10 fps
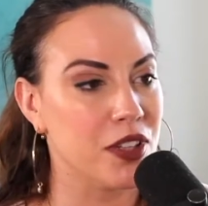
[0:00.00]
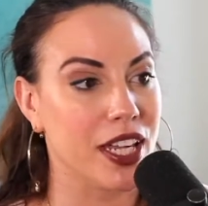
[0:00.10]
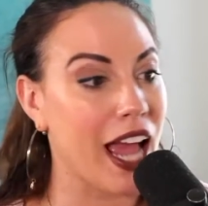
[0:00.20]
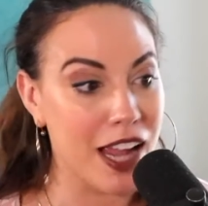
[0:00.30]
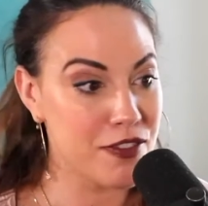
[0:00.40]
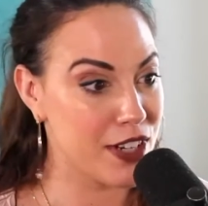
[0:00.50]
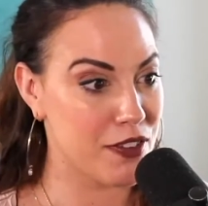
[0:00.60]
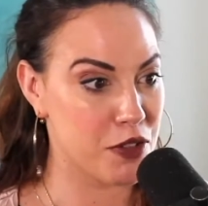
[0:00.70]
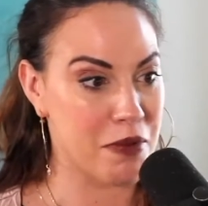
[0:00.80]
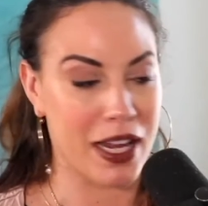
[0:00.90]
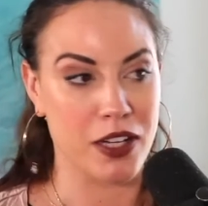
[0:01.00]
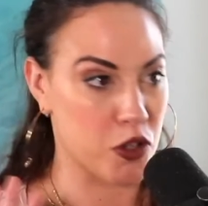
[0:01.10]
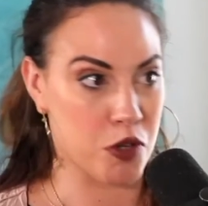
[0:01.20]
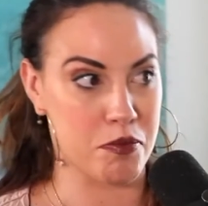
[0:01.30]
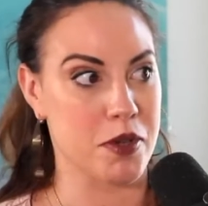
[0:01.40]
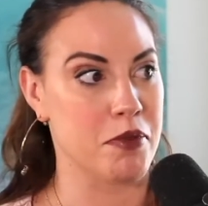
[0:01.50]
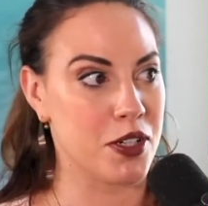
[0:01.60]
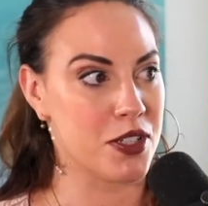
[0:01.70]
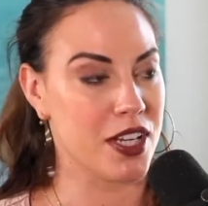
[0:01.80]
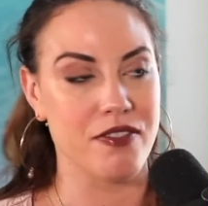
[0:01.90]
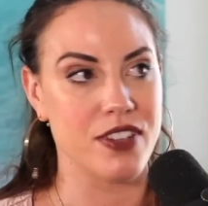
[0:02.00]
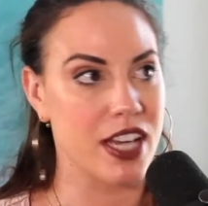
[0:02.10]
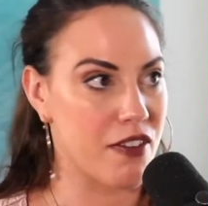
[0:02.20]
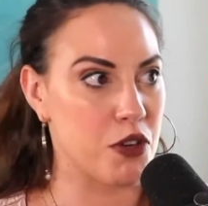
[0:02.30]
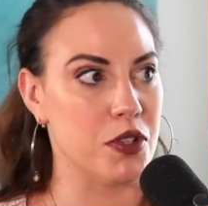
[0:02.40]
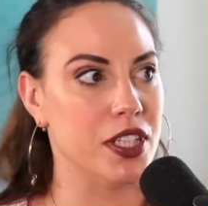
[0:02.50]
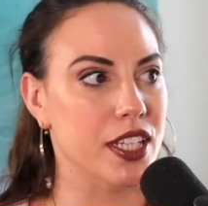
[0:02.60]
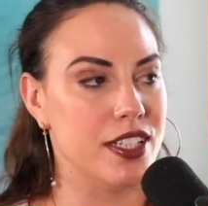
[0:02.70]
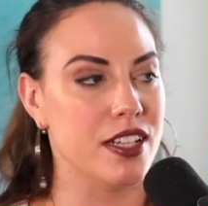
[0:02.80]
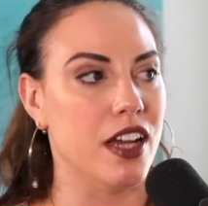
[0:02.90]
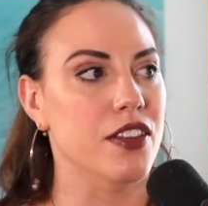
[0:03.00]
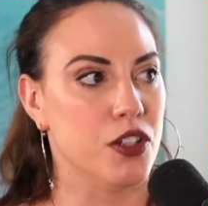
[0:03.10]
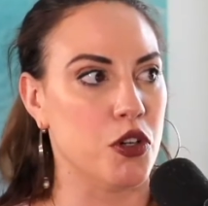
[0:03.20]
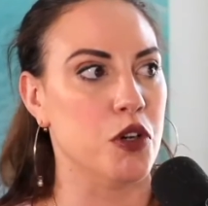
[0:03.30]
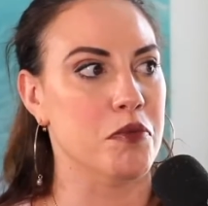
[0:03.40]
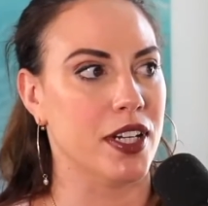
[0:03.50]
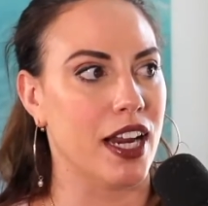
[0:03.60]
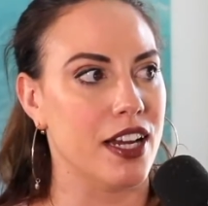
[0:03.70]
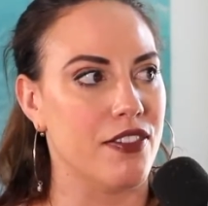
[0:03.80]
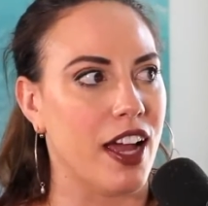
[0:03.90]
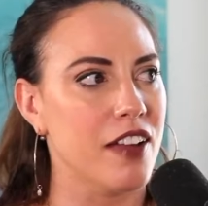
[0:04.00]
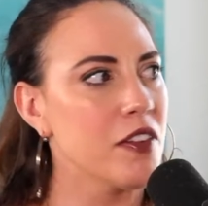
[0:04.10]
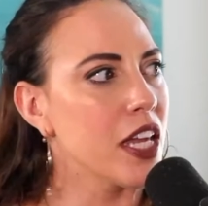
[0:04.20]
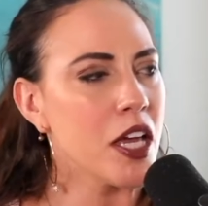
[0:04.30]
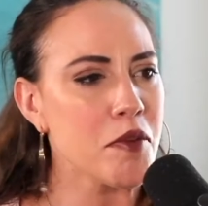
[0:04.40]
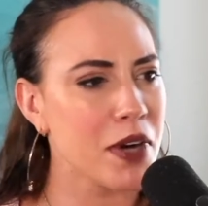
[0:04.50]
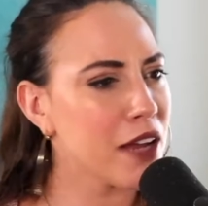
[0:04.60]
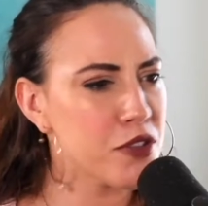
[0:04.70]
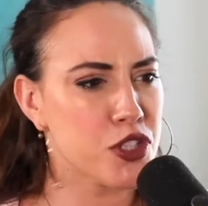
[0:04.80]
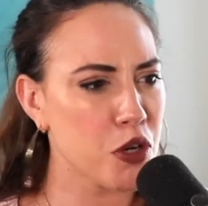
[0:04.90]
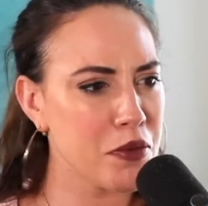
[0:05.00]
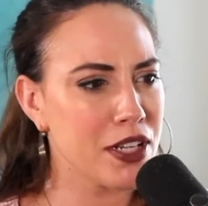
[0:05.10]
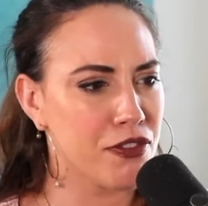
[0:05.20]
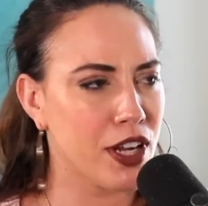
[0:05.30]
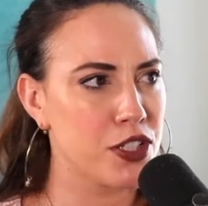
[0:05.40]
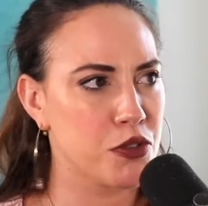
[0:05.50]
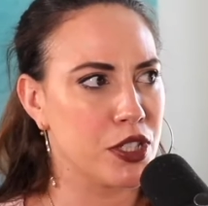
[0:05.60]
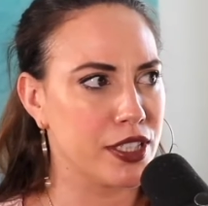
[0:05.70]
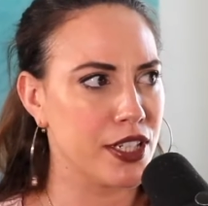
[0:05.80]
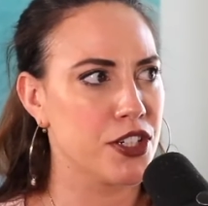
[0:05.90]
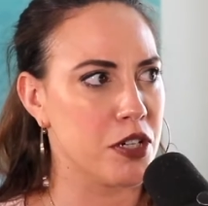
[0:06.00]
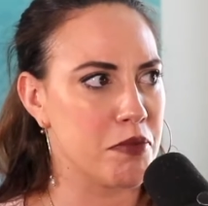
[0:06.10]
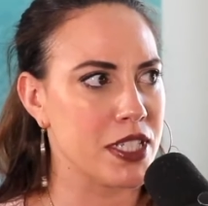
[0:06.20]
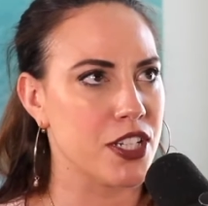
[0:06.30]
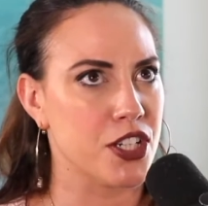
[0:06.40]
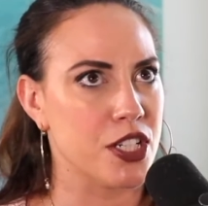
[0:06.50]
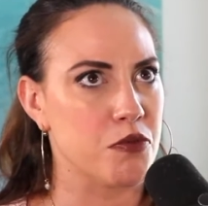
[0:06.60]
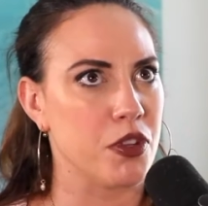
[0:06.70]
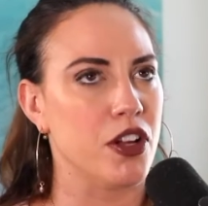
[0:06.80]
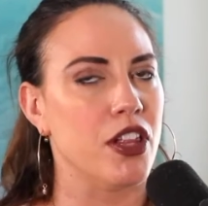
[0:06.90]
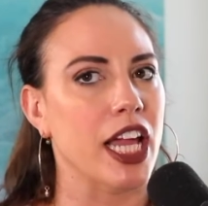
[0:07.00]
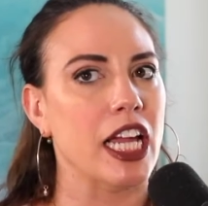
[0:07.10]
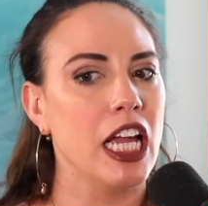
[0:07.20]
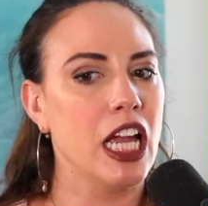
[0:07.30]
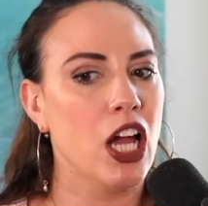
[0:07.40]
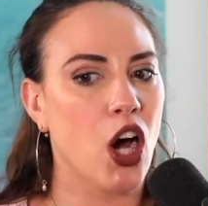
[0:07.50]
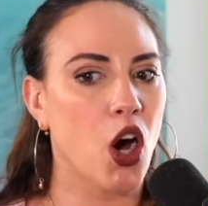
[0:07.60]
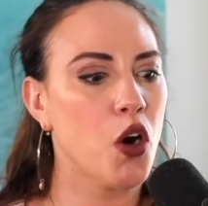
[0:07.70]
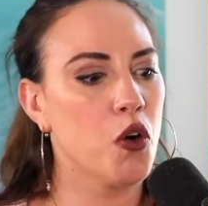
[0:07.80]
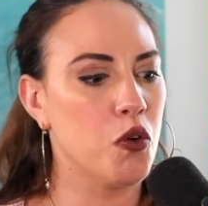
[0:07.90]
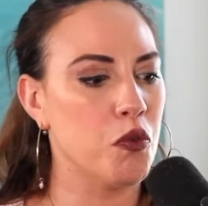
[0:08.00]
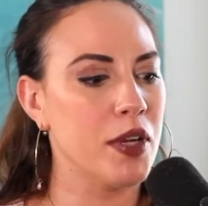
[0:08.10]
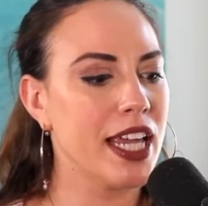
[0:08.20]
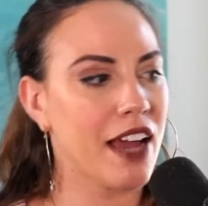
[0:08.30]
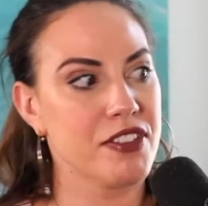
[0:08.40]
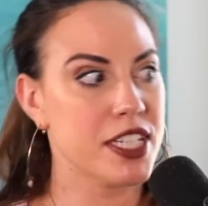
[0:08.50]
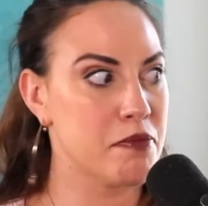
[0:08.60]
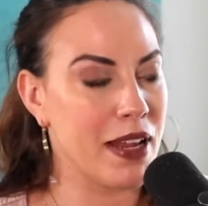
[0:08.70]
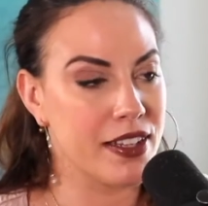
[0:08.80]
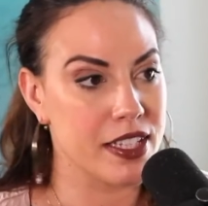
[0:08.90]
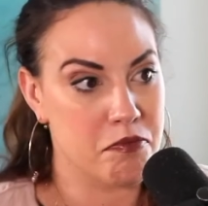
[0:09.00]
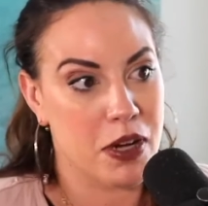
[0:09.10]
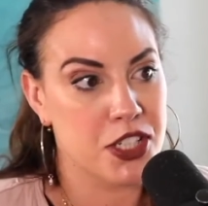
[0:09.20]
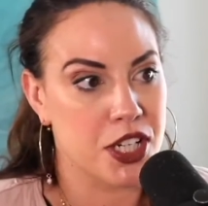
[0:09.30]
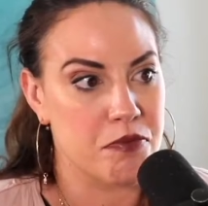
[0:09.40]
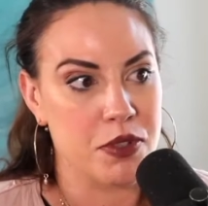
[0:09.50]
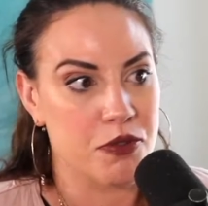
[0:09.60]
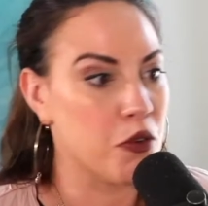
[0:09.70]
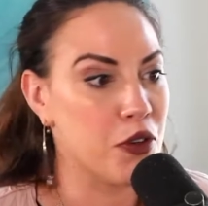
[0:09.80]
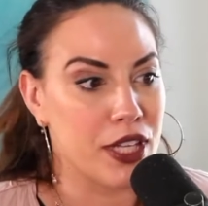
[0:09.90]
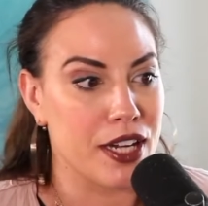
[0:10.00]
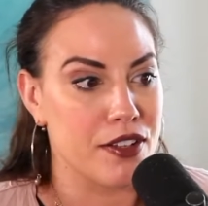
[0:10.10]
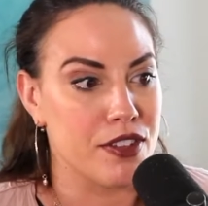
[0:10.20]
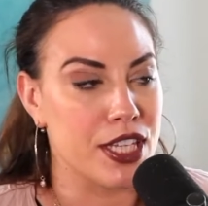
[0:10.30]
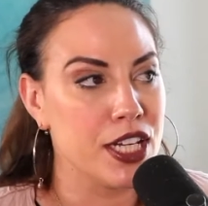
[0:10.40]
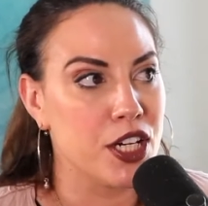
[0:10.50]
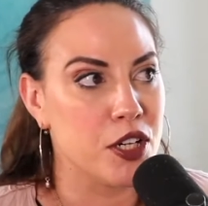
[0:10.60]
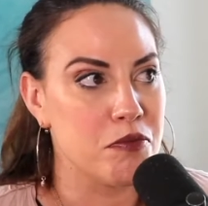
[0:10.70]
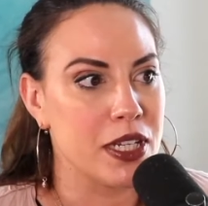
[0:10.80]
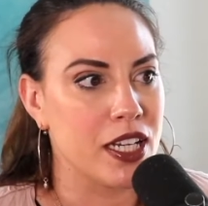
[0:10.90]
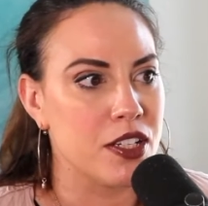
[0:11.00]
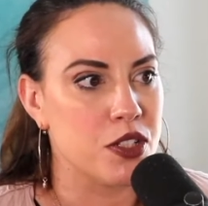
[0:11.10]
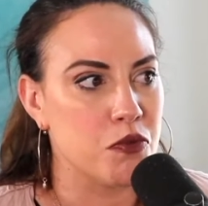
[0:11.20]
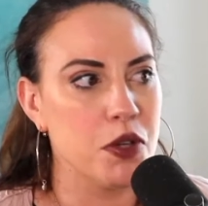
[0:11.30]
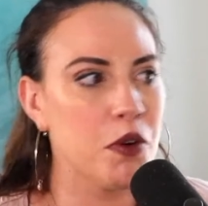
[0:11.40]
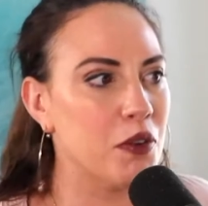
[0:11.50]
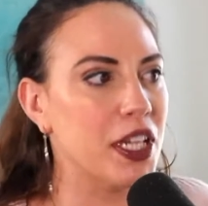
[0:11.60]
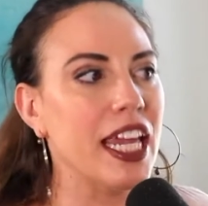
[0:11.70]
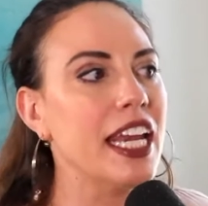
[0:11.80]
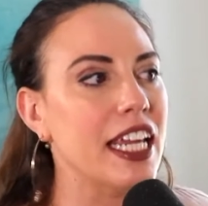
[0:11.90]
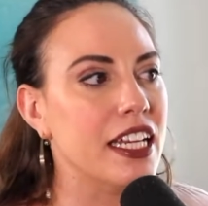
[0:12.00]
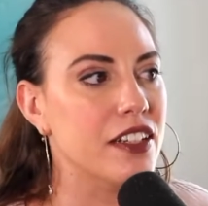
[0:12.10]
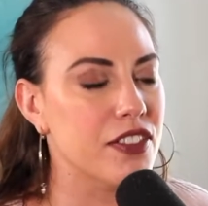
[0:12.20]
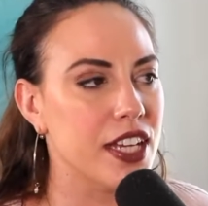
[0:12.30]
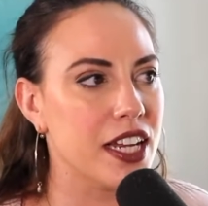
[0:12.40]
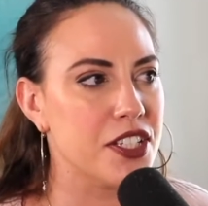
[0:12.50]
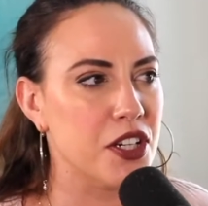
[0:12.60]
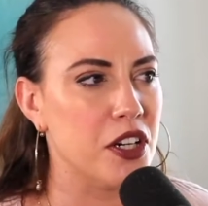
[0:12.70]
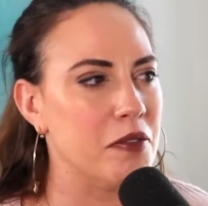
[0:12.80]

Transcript: Like I've never been a corporate person. I've never really done the corporate 9 to 5, but I have so many friends who are in leadership positions where they're like, "Oh, we have to spend this budget before the end of the year because we won't get it for the next year."